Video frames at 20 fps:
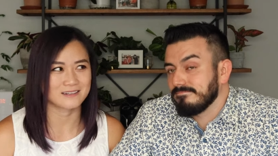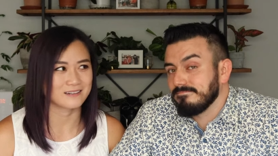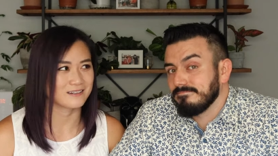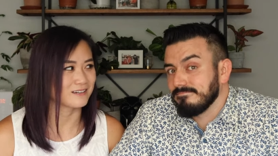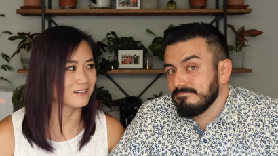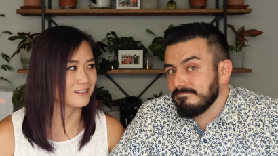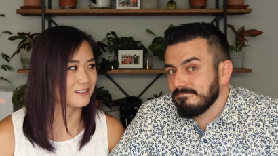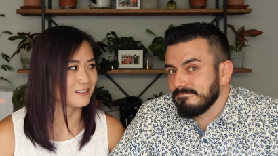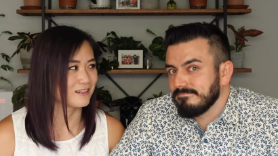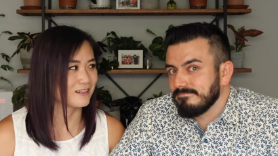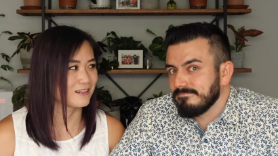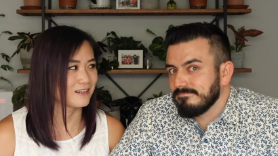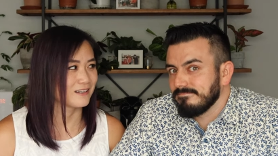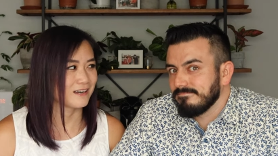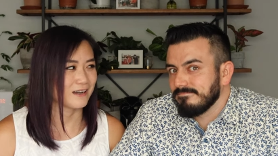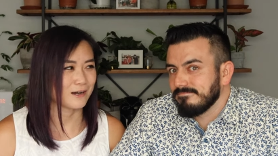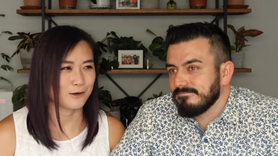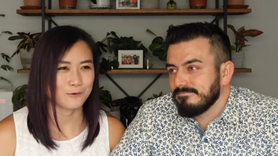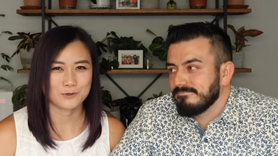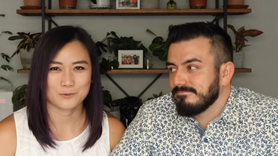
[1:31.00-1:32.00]
Speaker 1: uh,
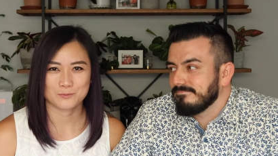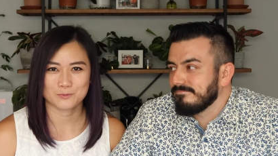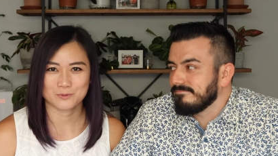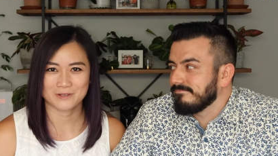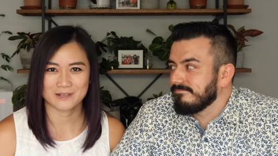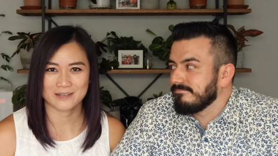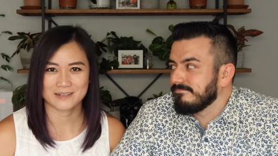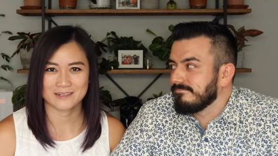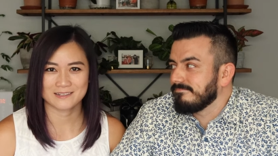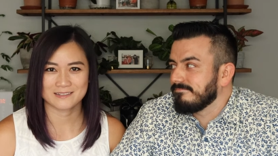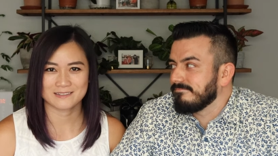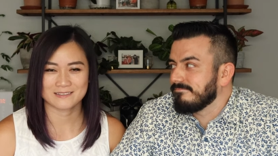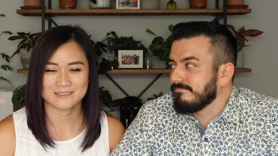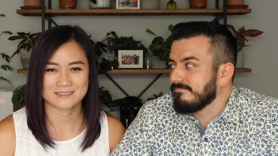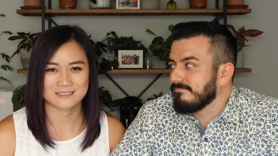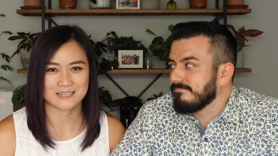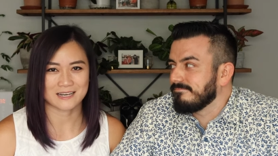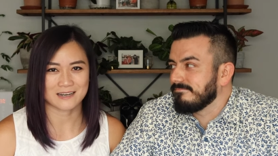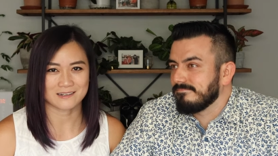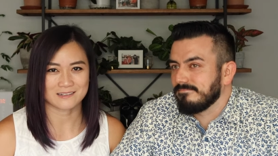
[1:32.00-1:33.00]
how we're planning to
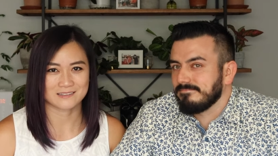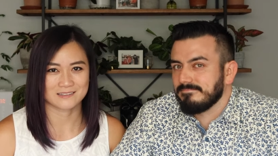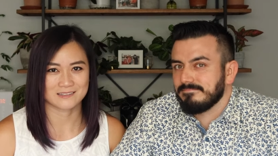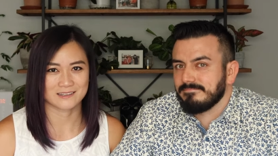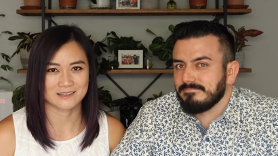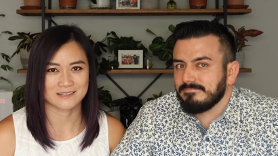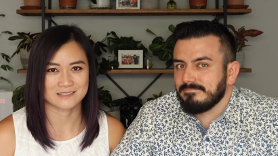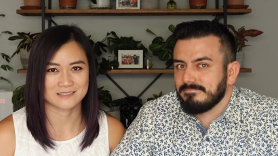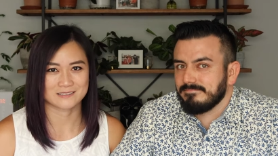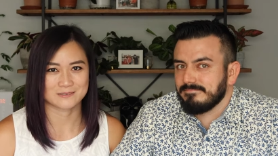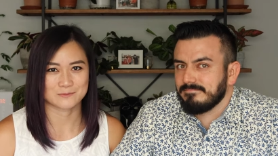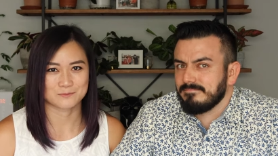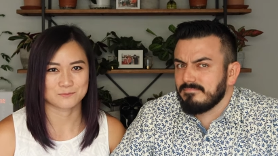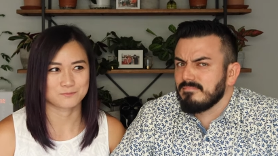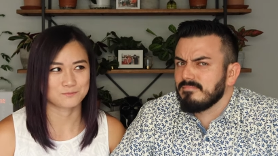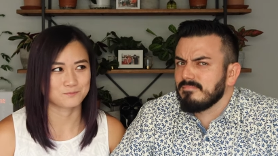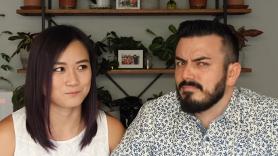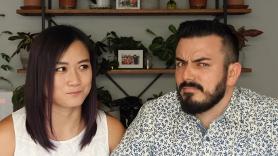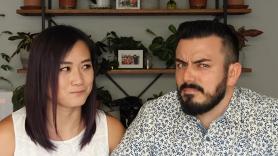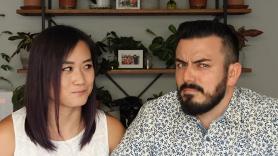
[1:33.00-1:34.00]
tackle this
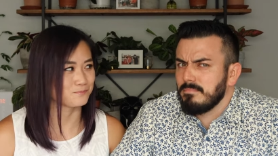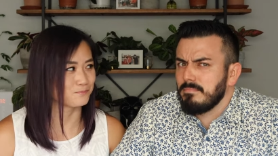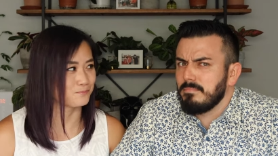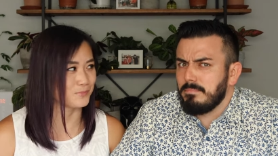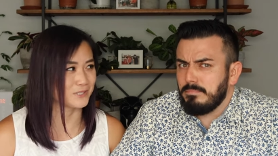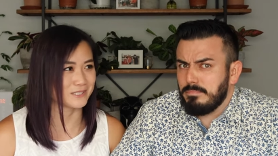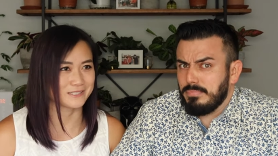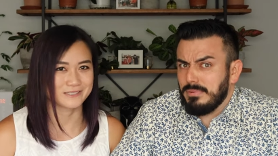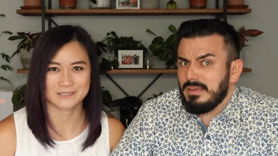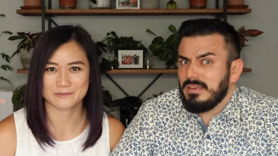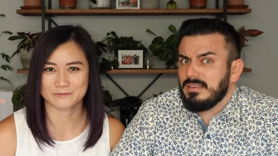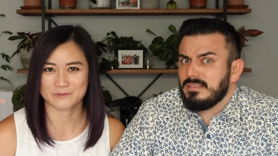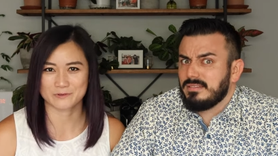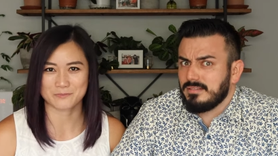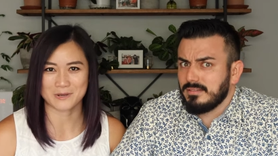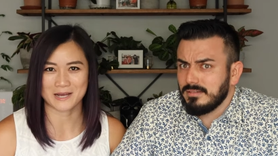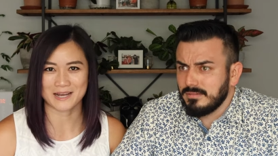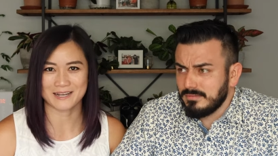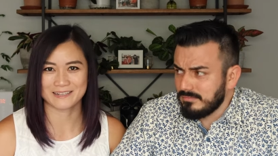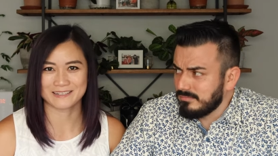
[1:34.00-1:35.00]
beast, beast. of a
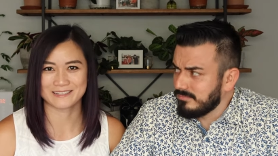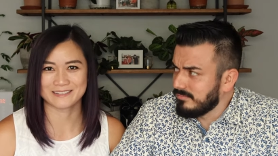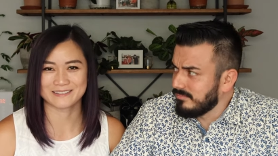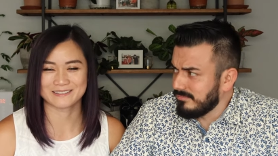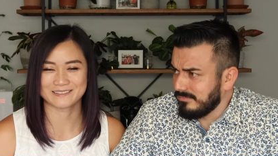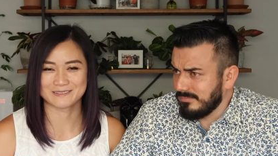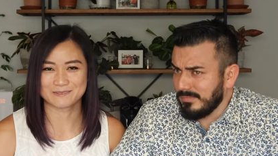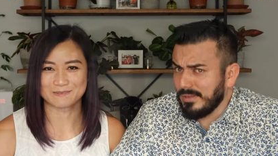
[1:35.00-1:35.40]
pallet.